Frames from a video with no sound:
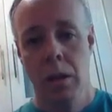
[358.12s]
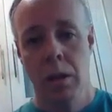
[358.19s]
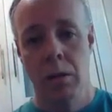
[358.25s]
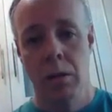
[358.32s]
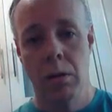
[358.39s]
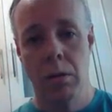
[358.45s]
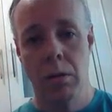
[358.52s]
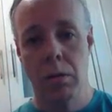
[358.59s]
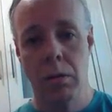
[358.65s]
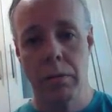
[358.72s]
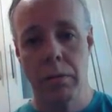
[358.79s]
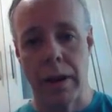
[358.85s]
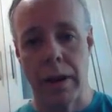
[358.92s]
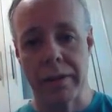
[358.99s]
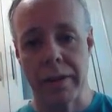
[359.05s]

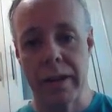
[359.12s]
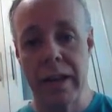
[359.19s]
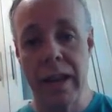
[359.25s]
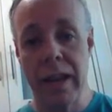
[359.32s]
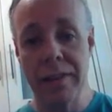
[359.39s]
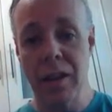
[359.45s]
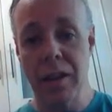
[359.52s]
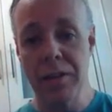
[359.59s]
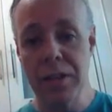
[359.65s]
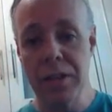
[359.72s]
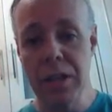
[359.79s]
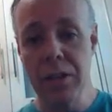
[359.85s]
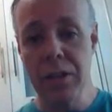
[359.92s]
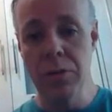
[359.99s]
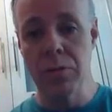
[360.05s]
Alright, let's
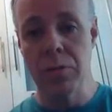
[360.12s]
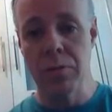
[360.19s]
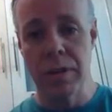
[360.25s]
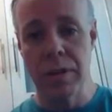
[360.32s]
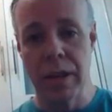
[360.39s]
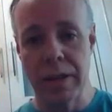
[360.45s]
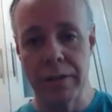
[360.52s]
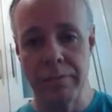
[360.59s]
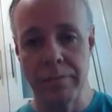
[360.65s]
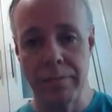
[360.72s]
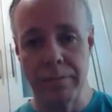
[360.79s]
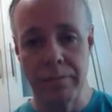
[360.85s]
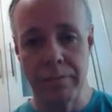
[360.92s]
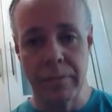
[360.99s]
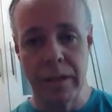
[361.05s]
continue then.
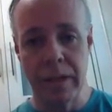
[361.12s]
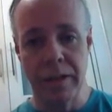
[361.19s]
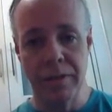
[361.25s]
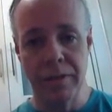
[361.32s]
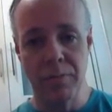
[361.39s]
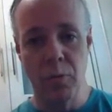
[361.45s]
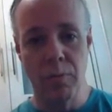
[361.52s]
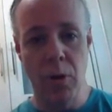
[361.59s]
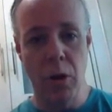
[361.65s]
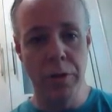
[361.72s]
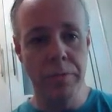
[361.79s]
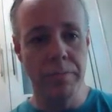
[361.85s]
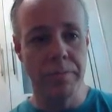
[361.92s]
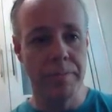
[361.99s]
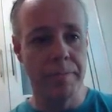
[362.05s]
Let's move on.